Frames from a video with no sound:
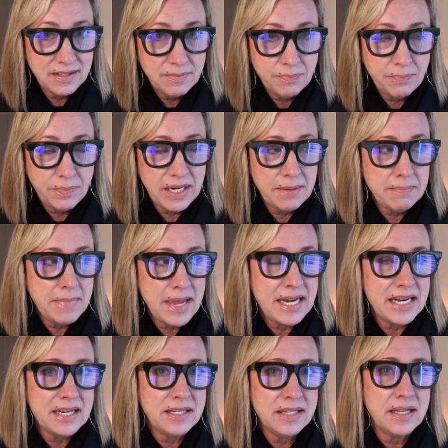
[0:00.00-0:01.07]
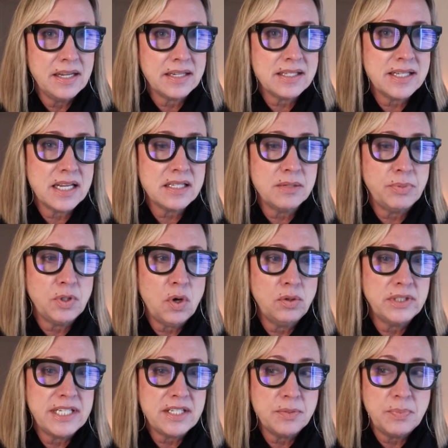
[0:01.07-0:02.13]
but it made it accessible
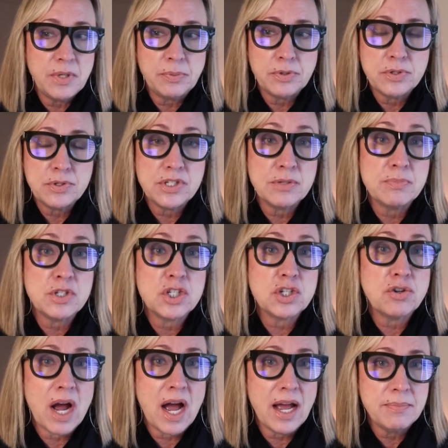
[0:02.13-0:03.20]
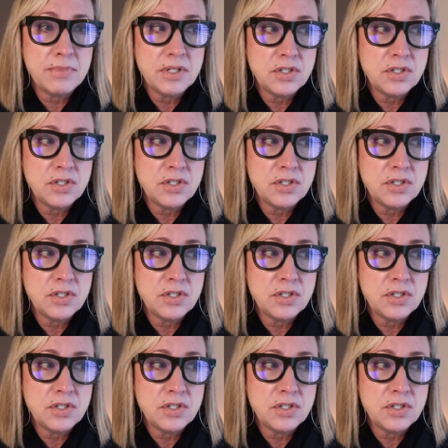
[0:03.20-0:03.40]
only to people who subscribed